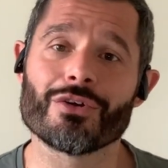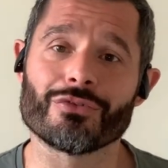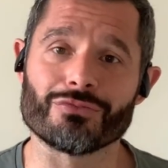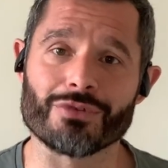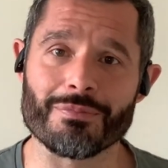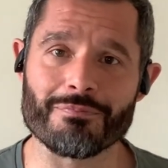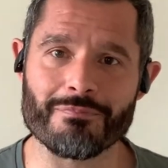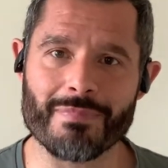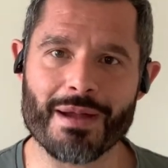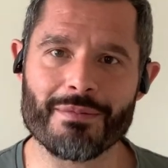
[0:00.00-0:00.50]

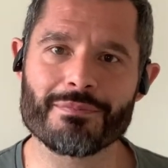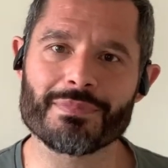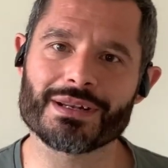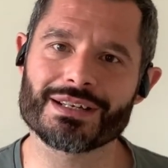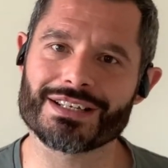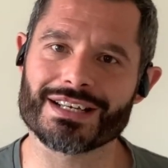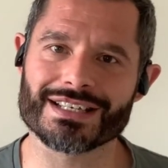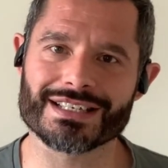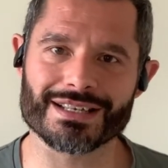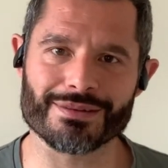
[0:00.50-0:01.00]
Remember
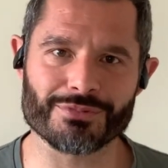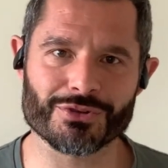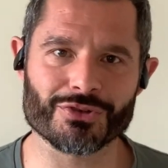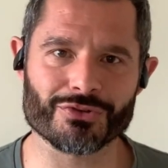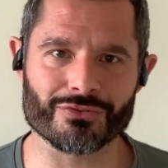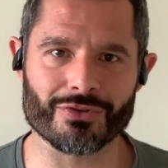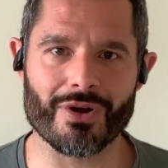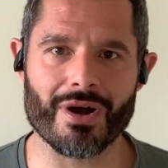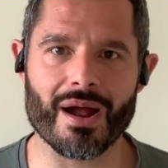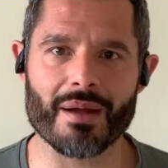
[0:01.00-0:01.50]
to
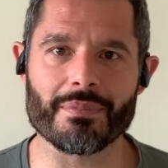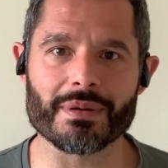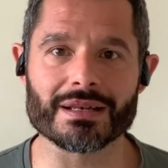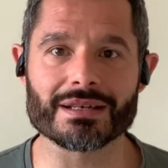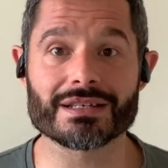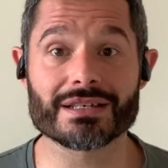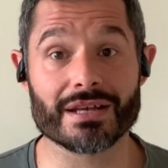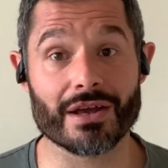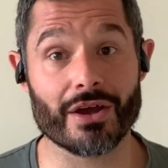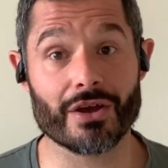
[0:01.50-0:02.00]
subscribe and
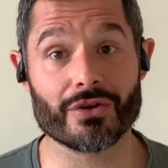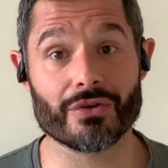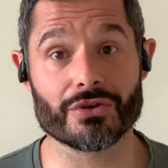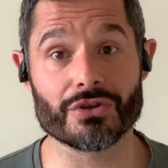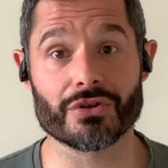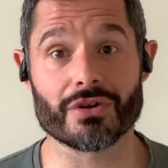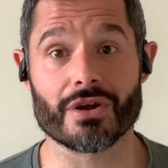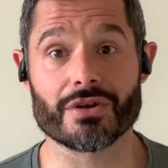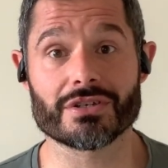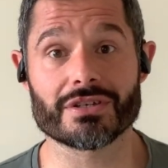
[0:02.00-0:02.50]
turn on
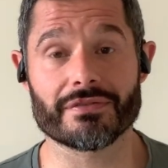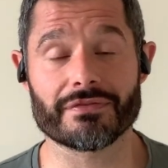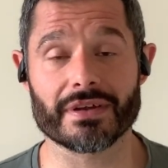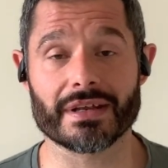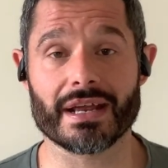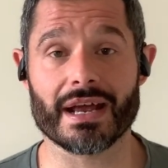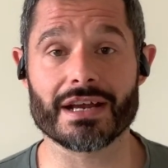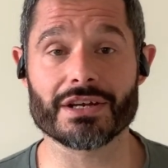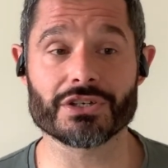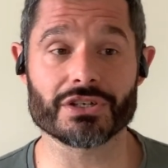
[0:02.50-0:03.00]
your
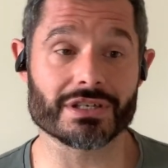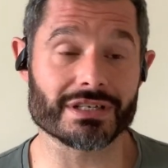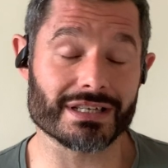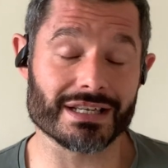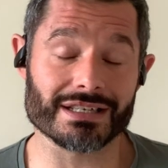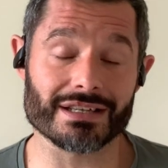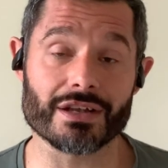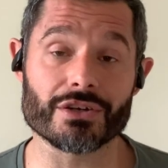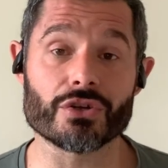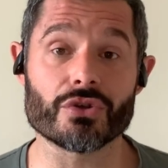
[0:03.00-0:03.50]
notifications
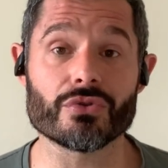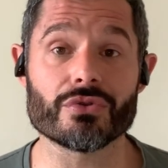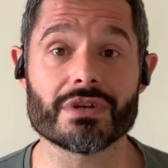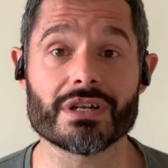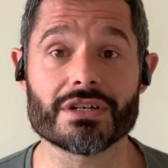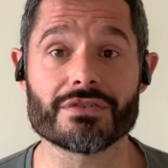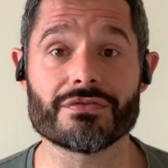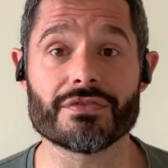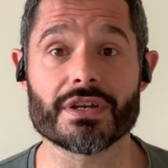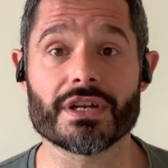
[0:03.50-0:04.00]
as I do
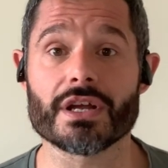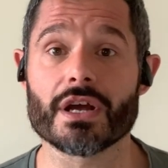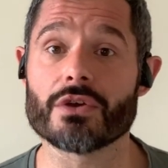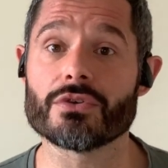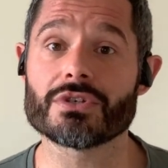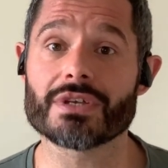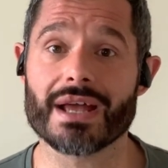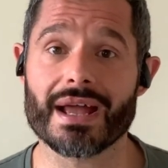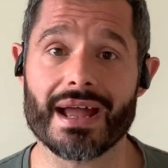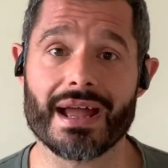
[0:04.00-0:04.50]
these
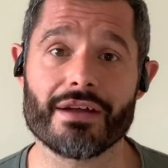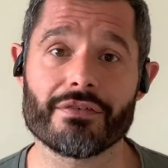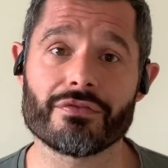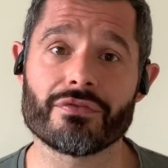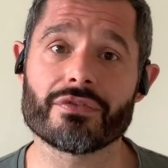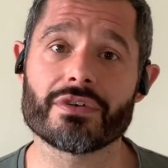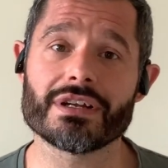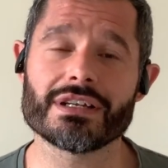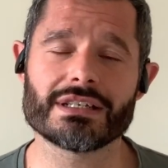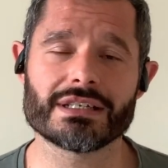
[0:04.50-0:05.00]
videos
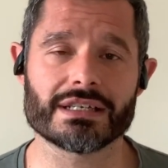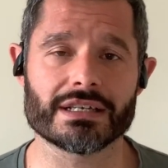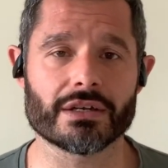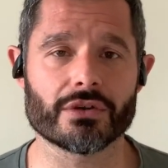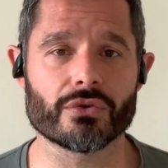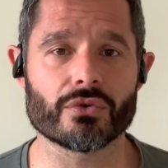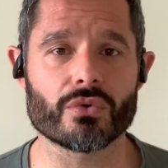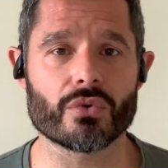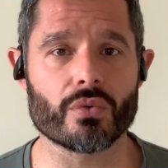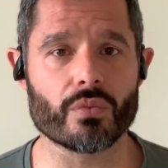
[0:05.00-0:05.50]
every
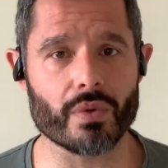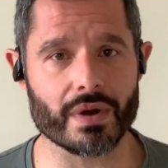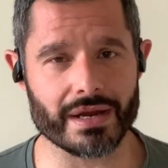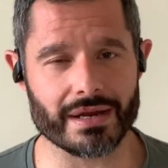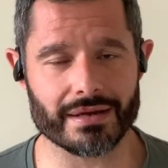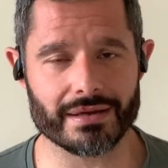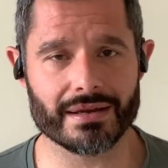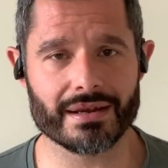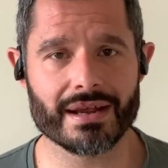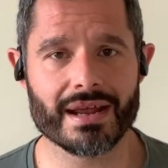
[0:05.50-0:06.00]
single
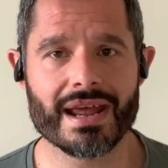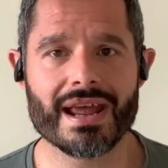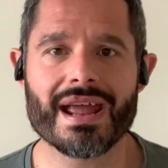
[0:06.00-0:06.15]
week.